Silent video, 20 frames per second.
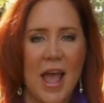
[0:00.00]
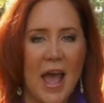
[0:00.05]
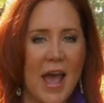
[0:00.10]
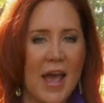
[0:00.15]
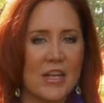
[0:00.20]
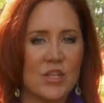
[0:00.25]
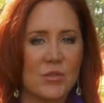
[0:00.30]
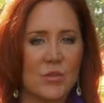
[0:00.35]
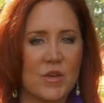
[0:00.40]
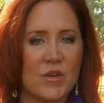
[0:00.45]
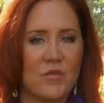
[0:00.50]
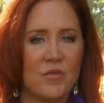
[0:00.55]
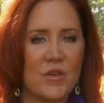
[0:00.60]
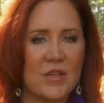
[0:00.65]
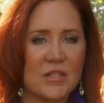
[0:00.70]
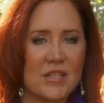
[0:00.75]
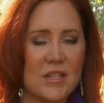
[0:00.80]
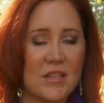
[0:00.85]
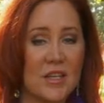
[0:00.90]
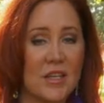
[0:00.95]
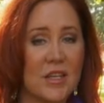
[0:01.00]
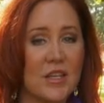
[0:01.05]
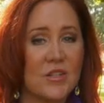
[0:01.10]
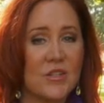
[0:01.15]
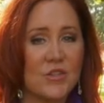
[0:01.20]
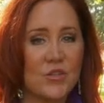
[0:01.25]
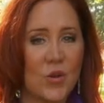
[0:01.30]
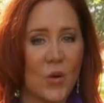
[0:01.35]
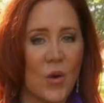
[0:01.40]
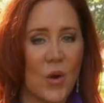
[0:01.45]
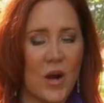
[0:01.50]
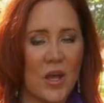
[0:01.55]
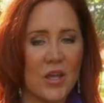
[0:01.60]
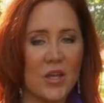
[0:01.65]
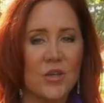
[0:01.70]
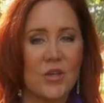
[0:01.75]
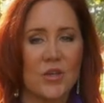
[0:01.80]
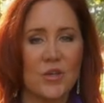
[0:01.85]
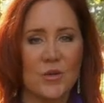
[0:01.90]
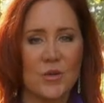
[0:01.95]
as we visit the historic
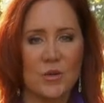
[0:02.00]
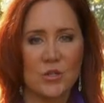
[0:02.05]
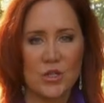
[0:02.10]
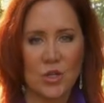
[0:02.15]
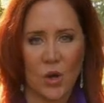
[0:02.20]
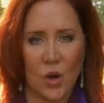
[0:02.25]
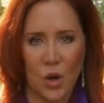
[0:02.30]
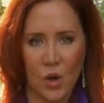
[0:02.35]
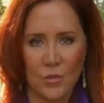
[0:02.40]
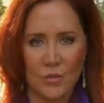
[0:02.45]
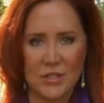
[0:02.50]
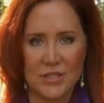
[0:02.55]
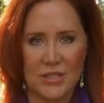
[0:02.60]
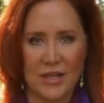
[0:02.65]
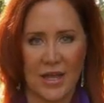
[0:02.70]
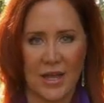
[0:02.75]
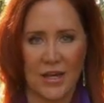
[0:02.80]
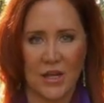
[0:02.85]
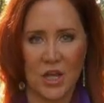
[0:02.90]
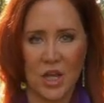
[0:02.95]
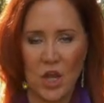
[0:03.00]
Cooch Homestead.